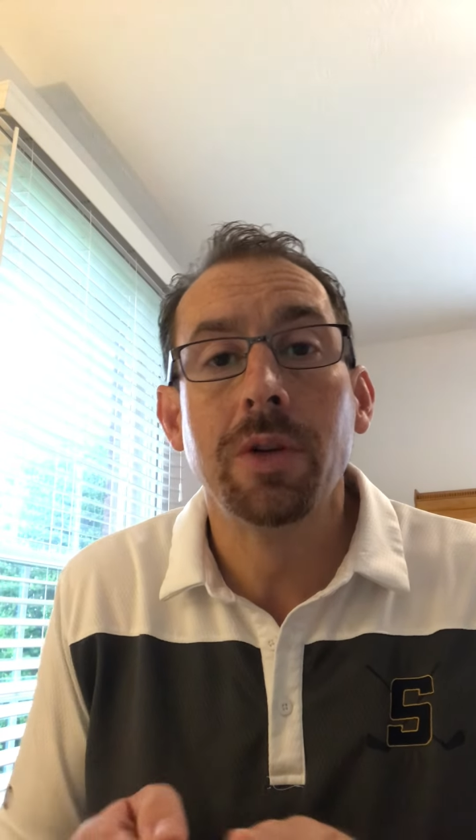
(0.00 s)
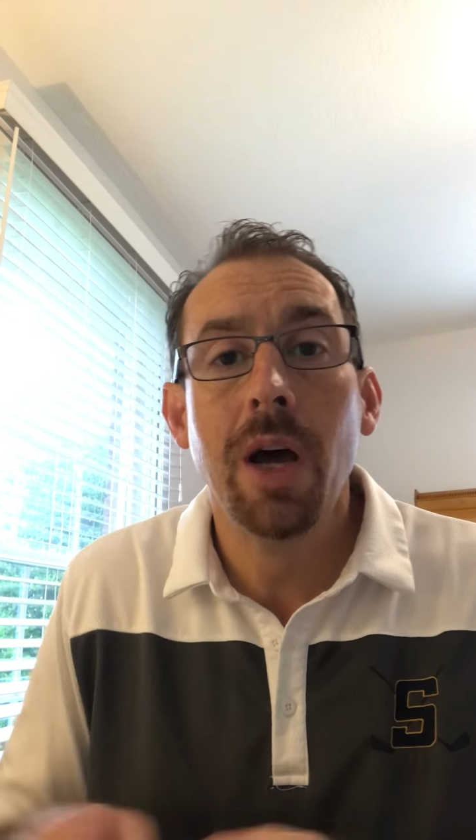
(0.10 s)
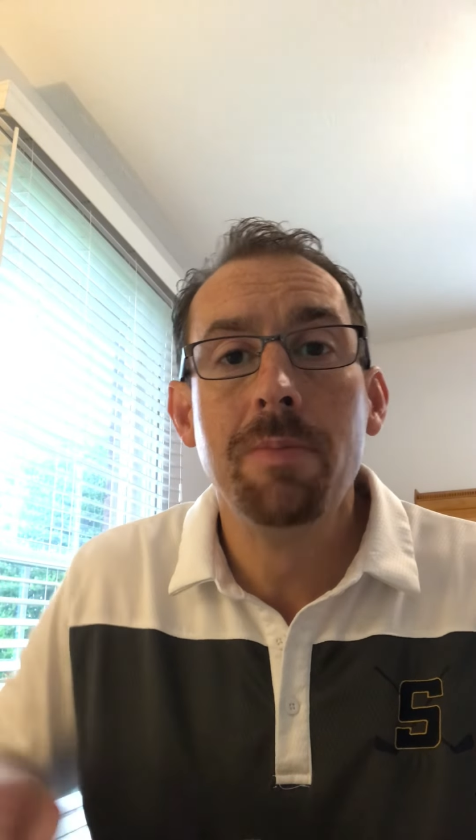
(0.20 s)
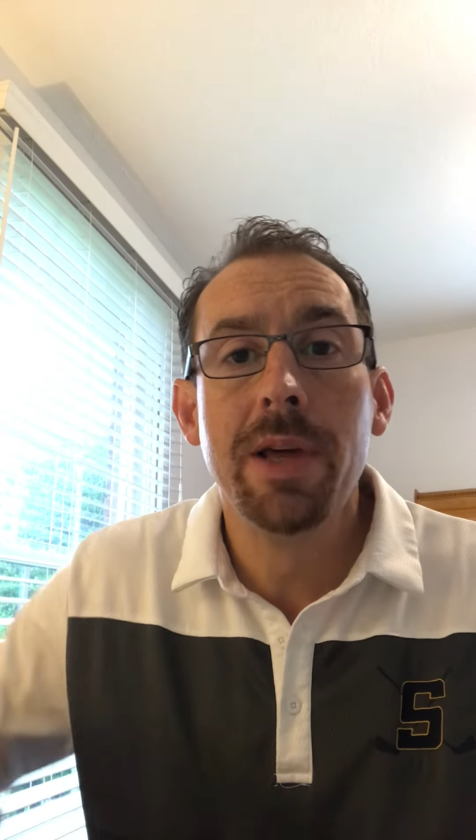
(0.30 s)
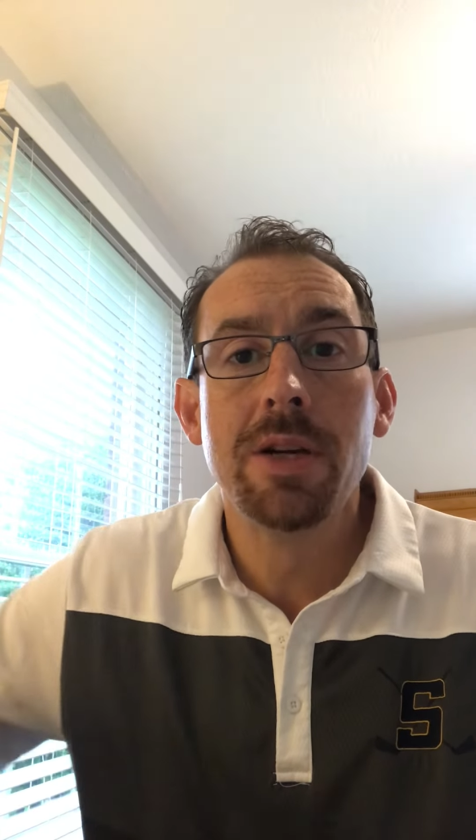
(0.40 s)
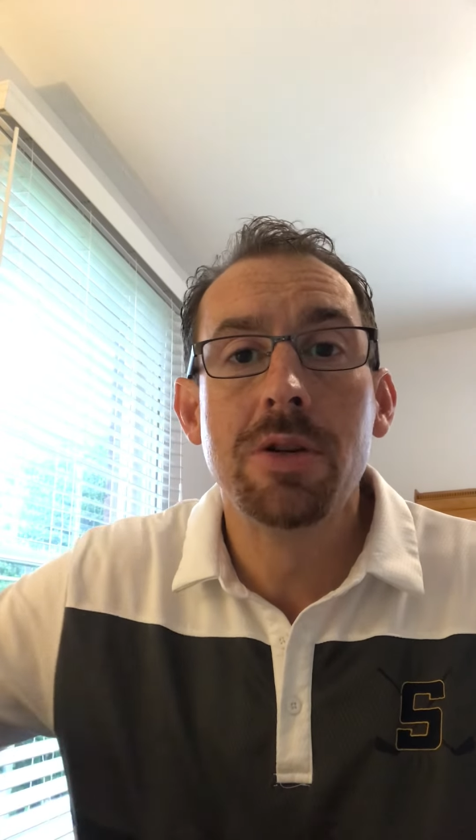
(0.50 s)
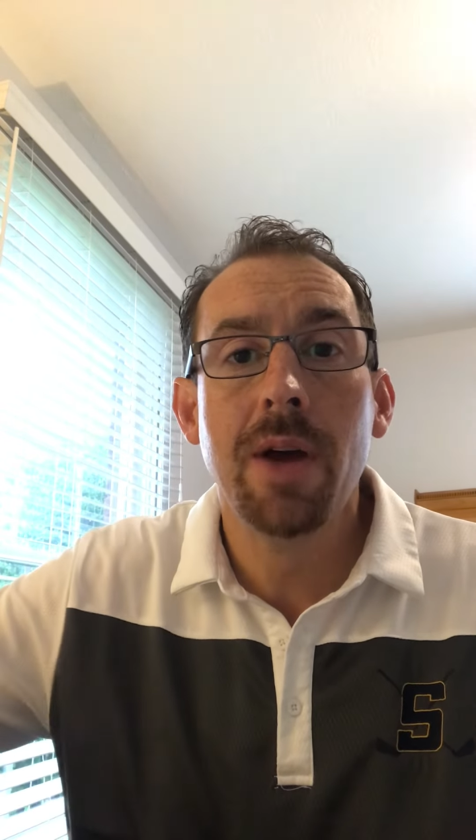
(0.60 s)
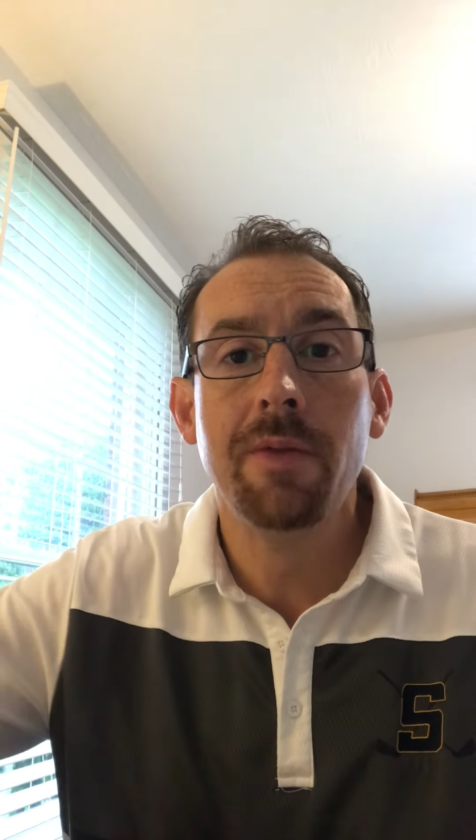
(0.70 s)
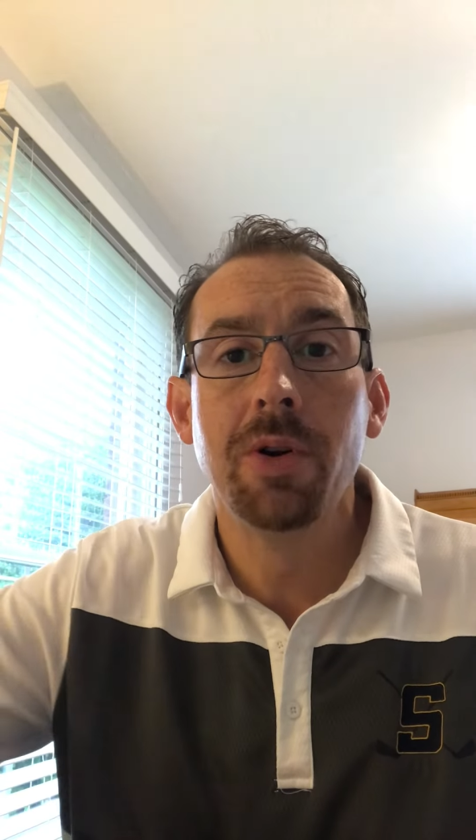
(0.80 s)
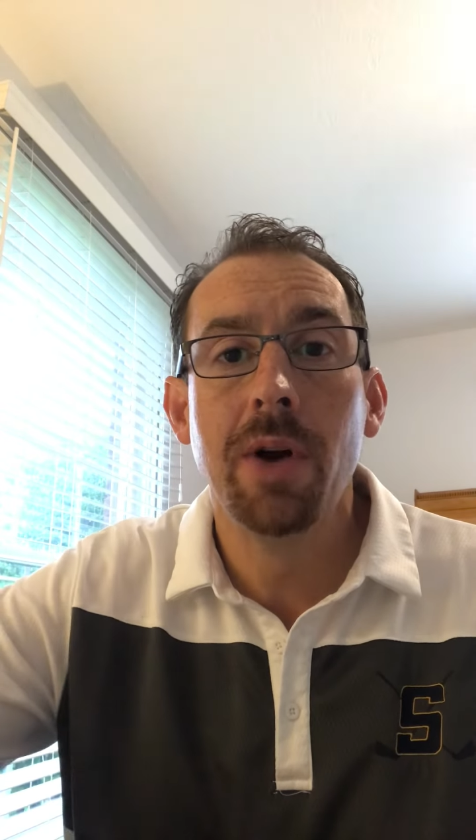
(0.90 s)
God bless you.
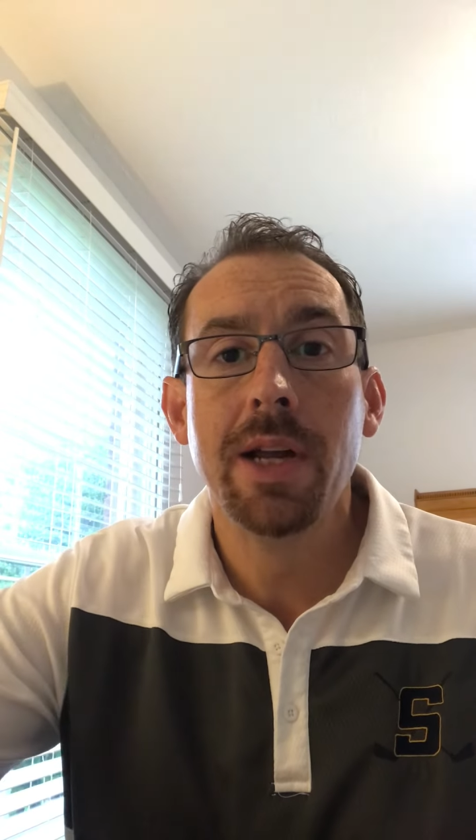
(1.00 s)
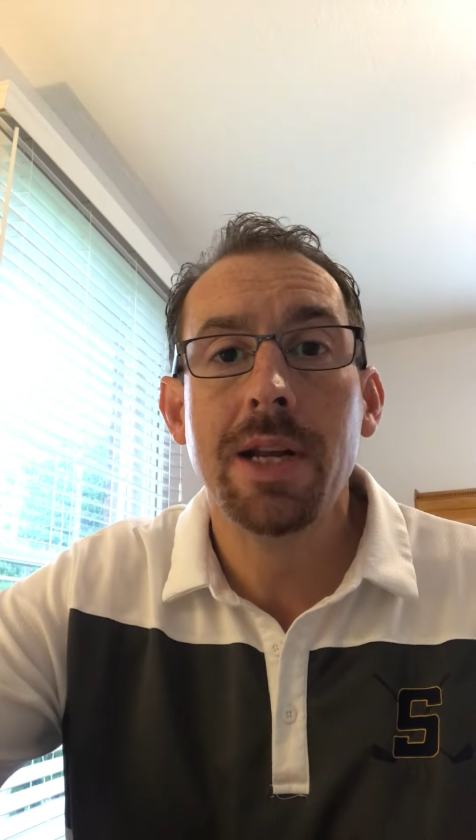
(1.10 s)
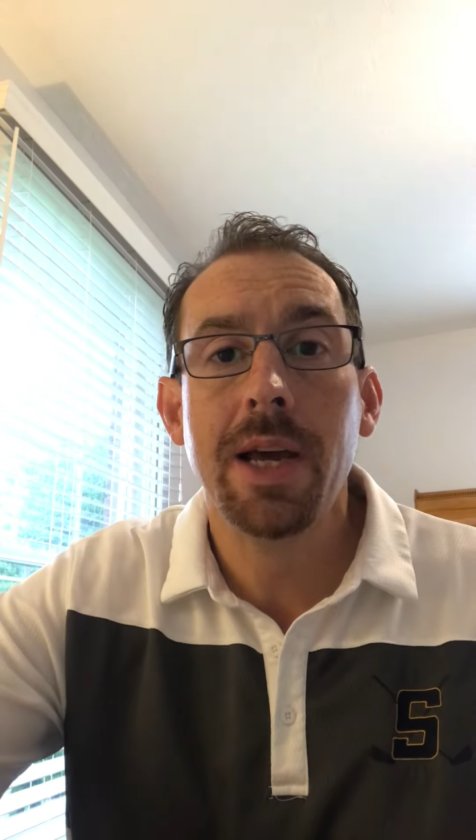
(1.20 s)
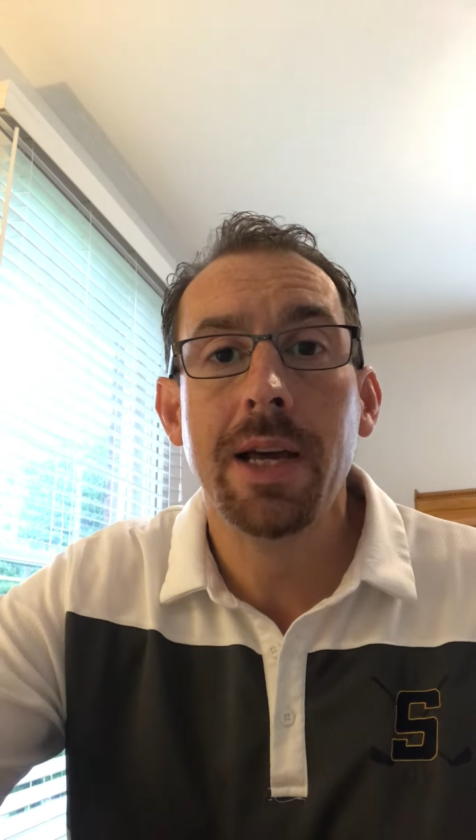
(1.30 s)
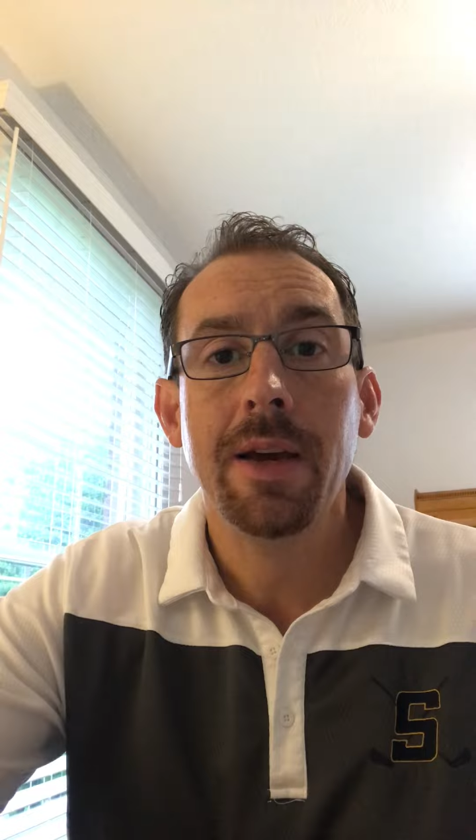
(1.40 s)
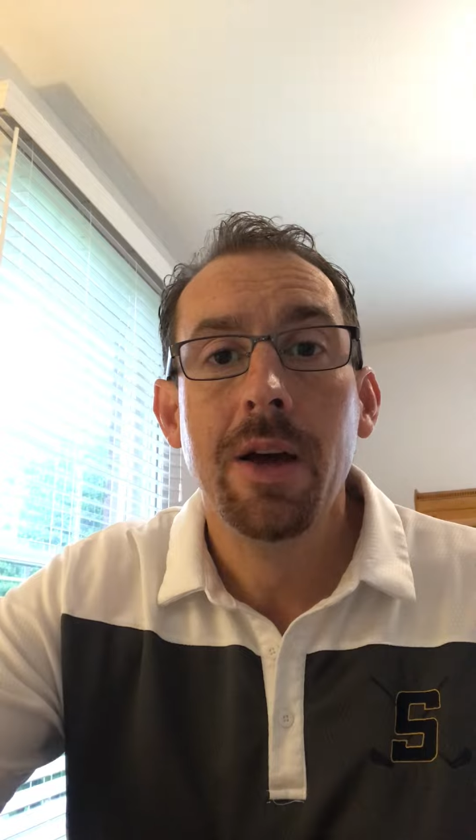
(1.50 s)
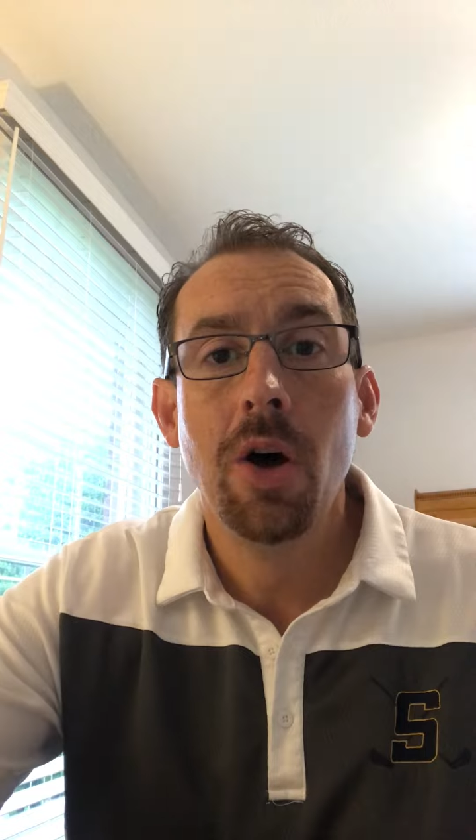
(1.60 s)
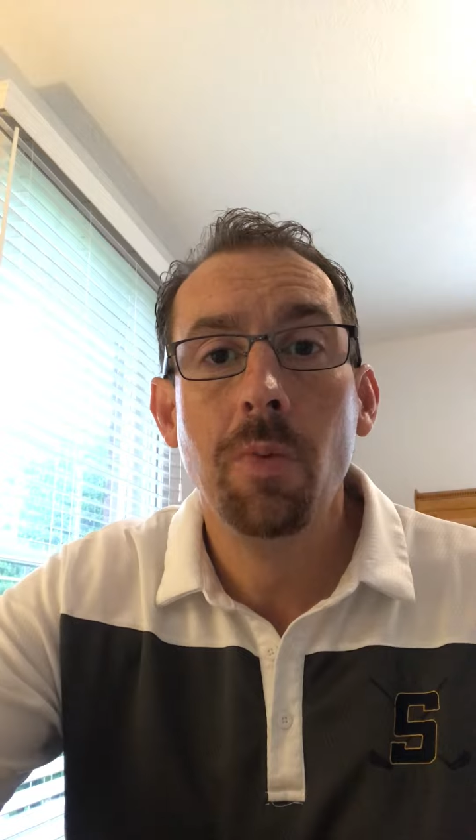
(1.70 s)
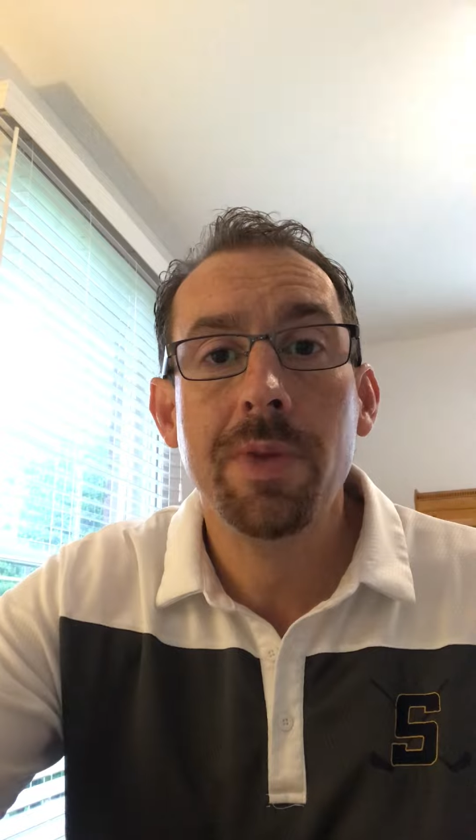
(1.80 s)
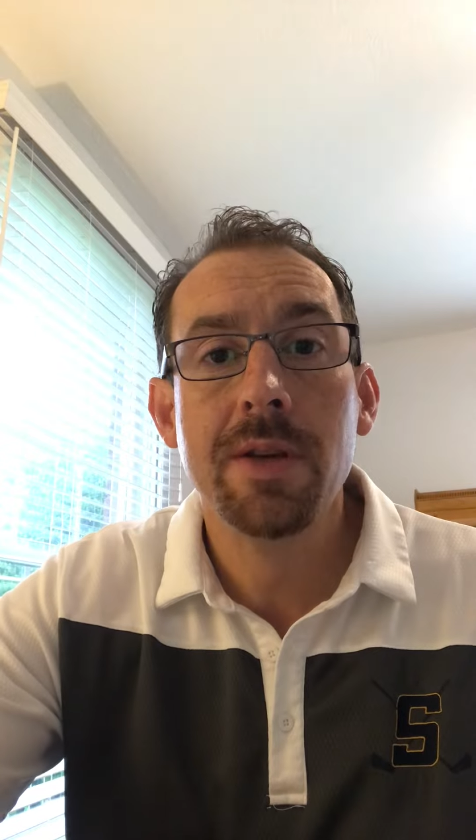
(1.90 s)
Have a great day.
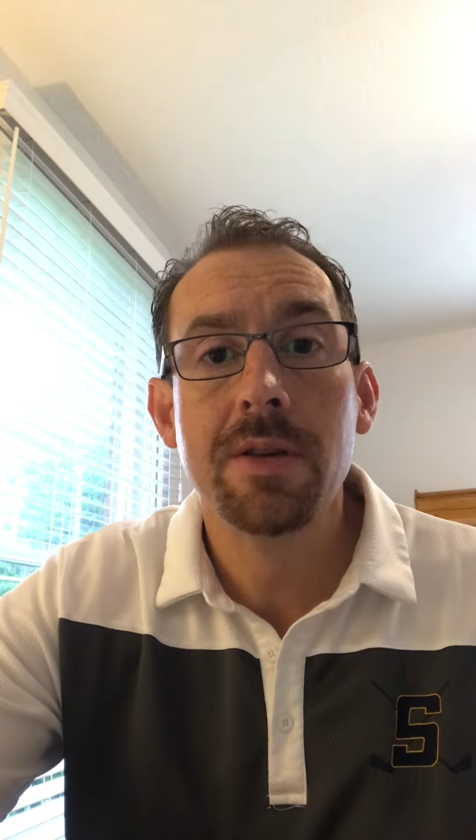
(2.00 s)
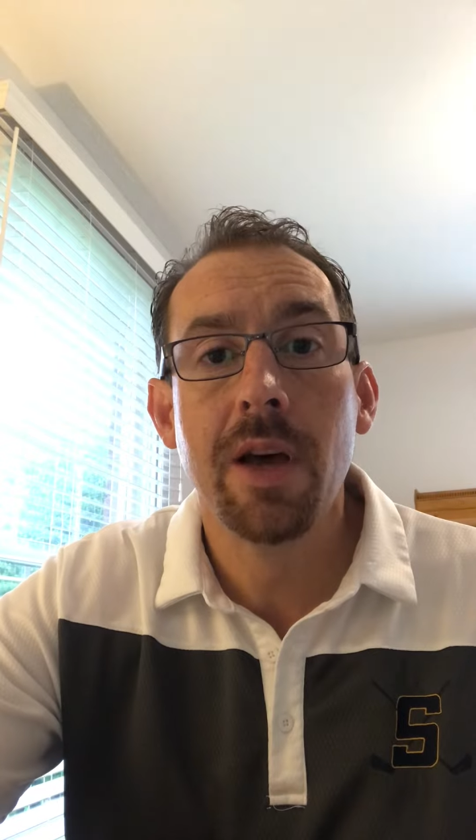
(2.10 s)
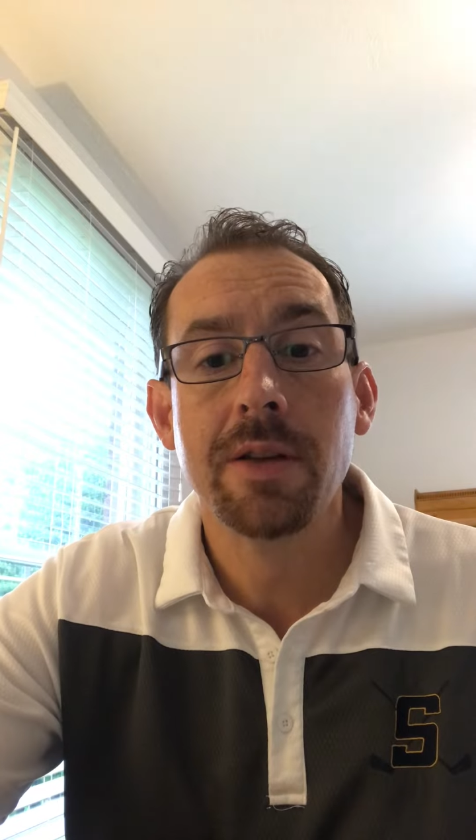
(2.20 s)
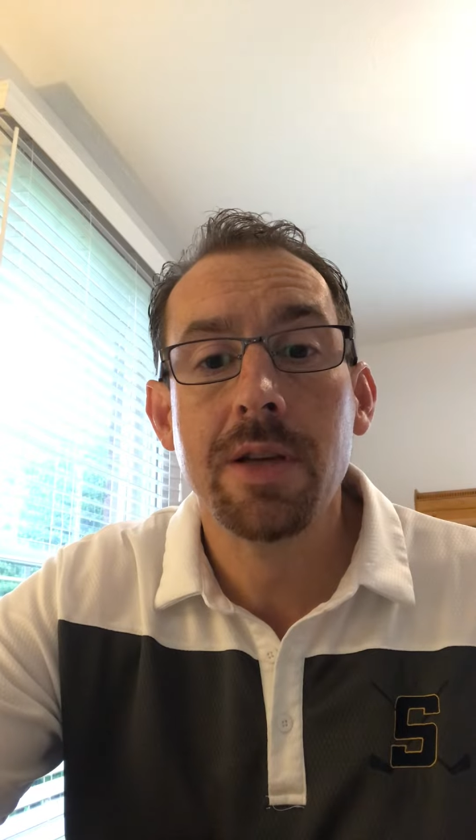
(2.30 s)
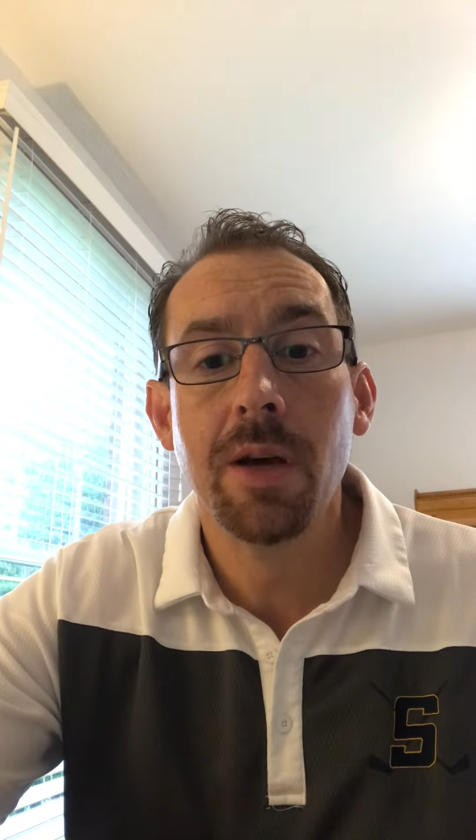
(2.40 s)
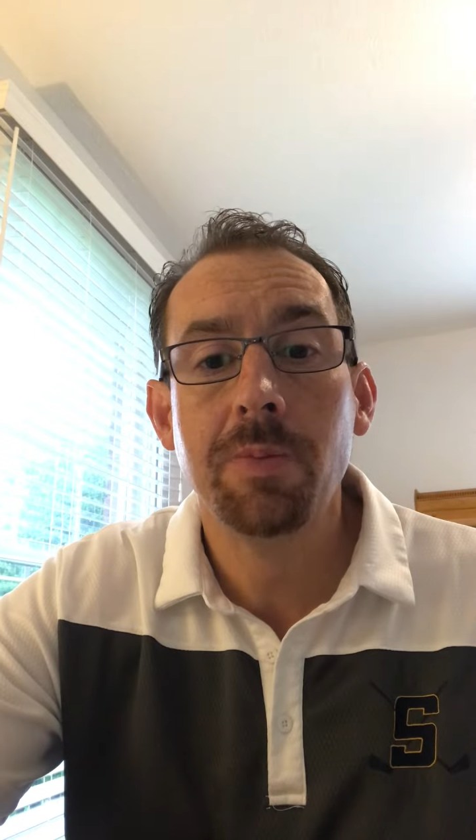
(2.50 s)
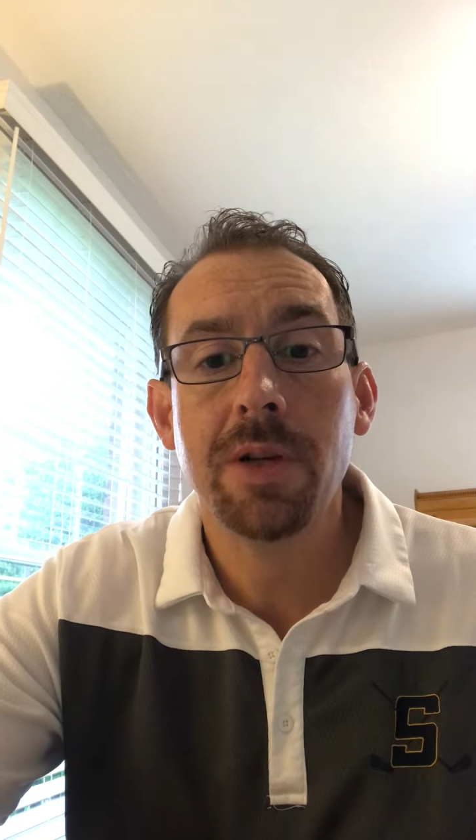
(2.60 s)
Hope these thoughts helped